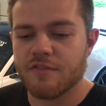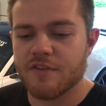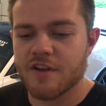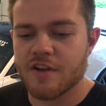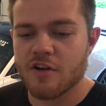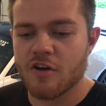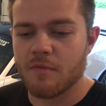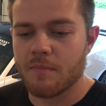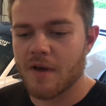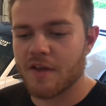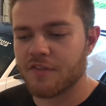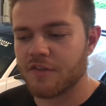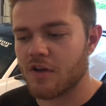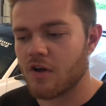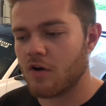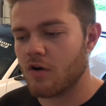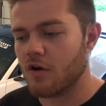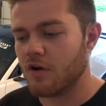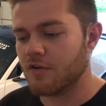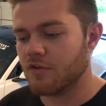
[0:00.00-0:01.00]
video about the
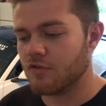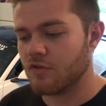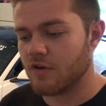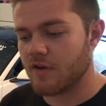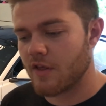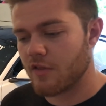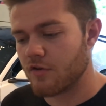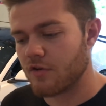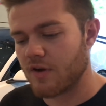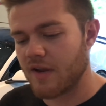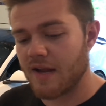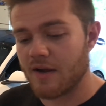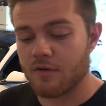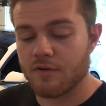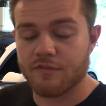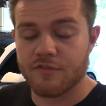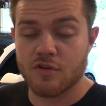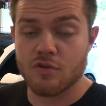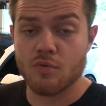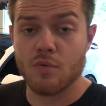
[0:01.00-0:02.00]
car and do another kind of
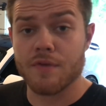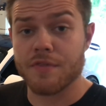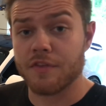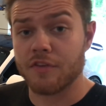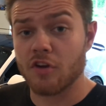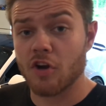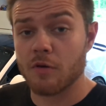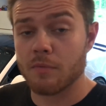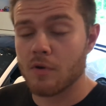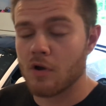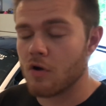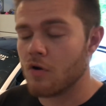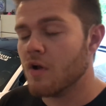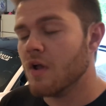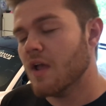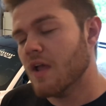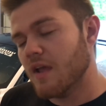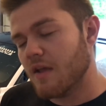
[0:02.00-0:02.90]
review with the turbo.